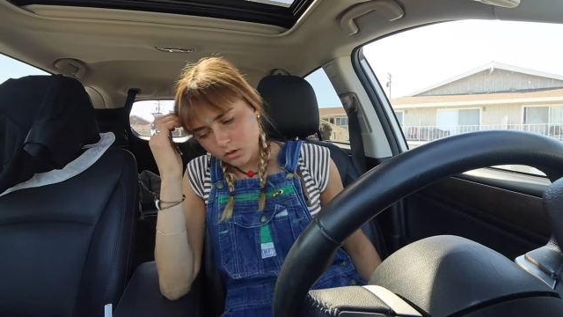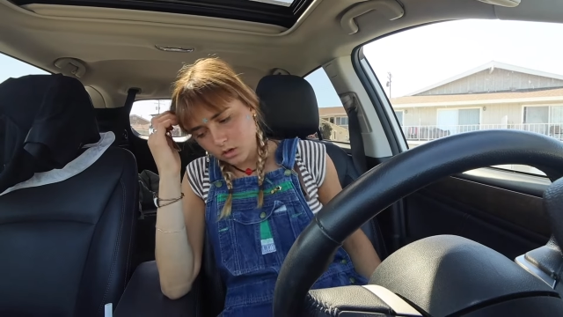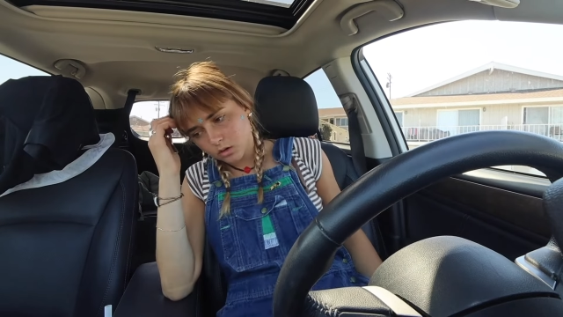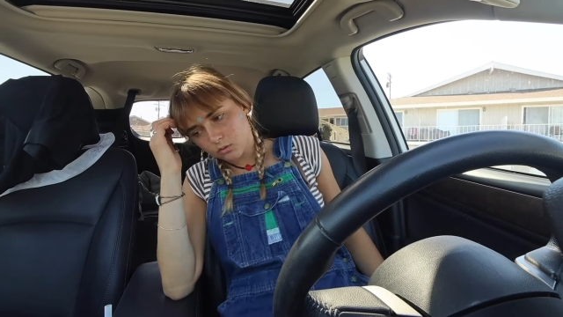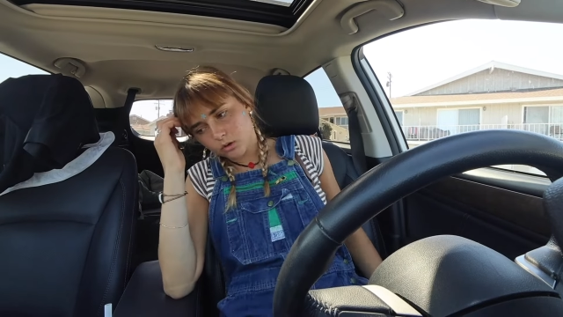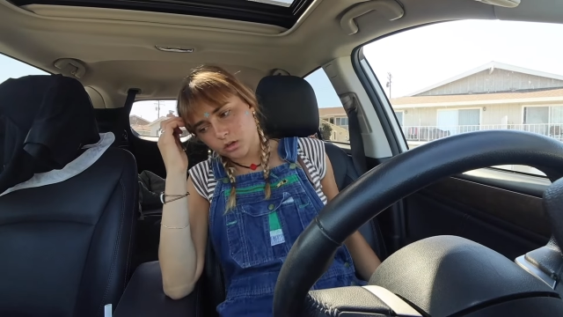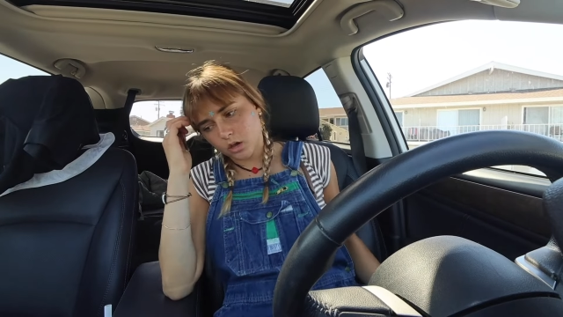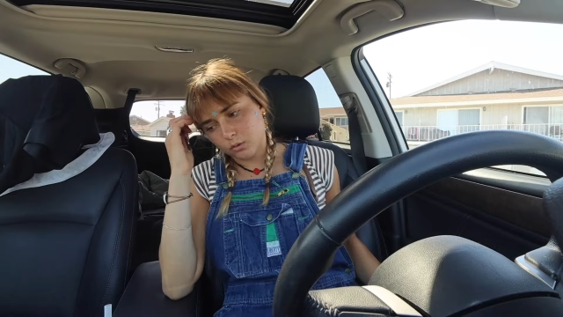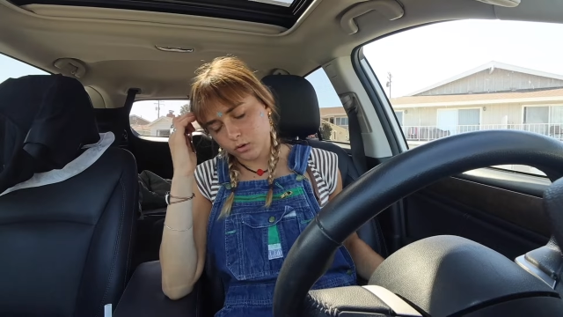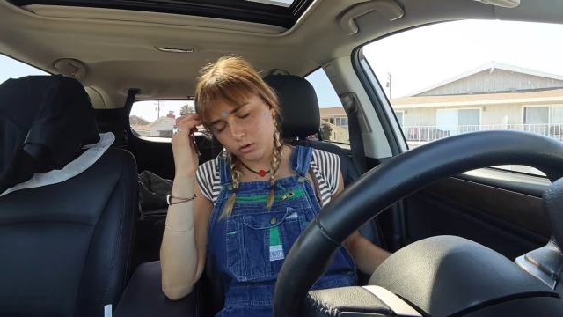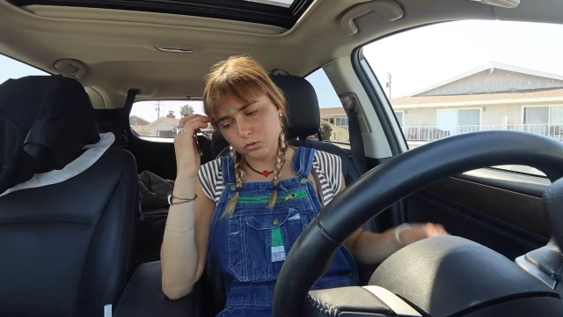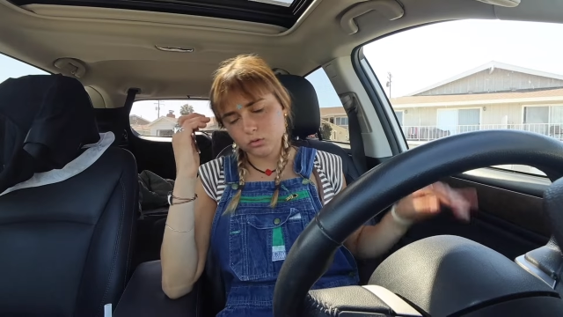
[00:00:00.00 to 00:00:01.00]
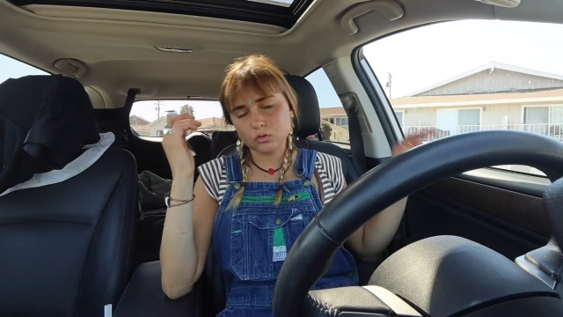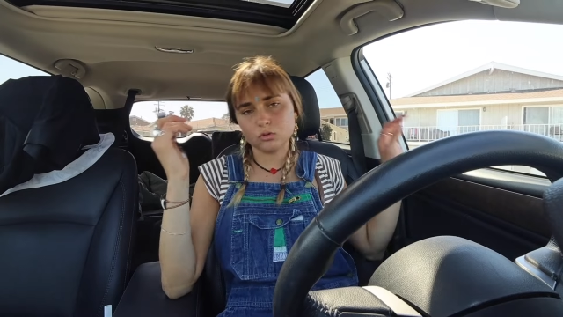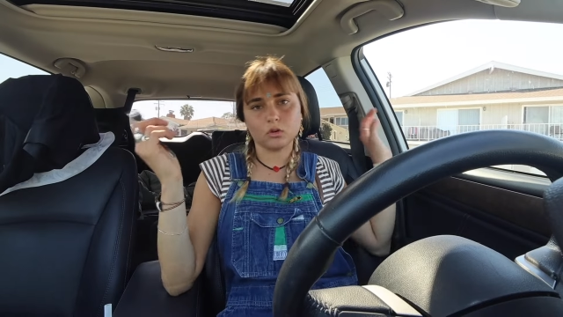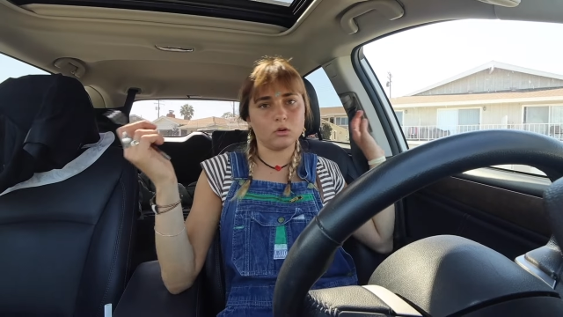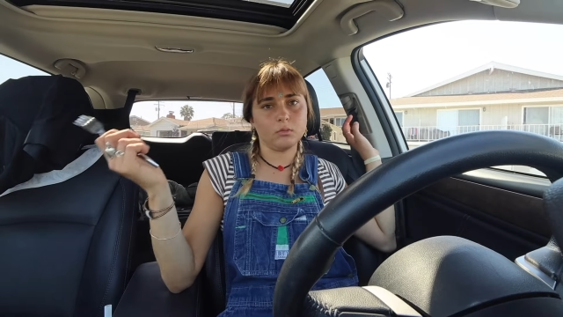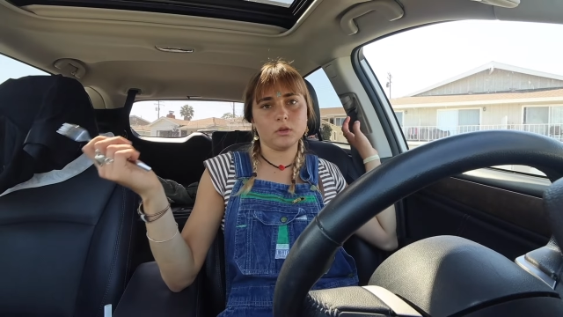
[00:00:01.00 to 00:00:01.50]
Anyway, yeah, work was
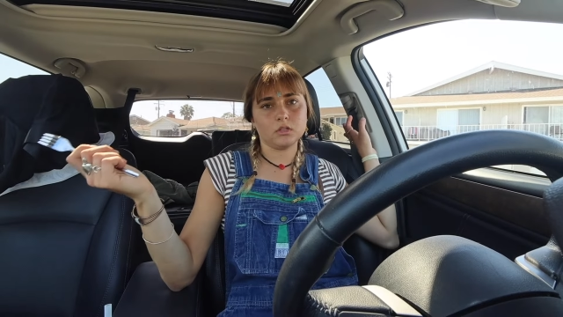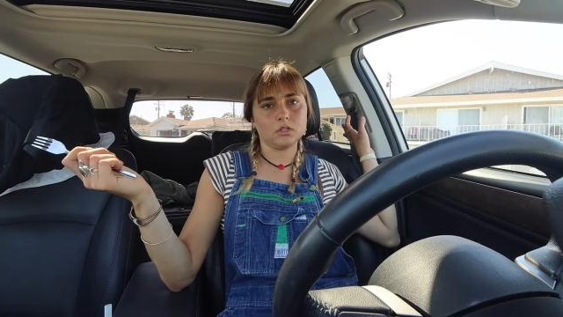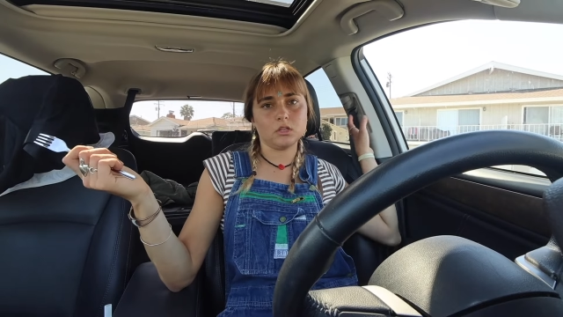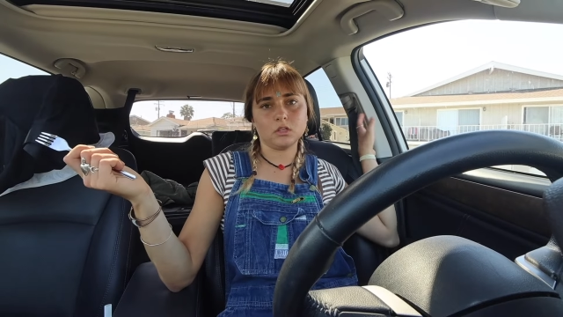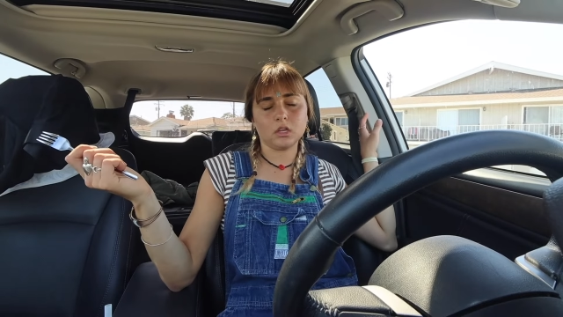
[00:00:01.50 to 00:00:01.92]
so busy.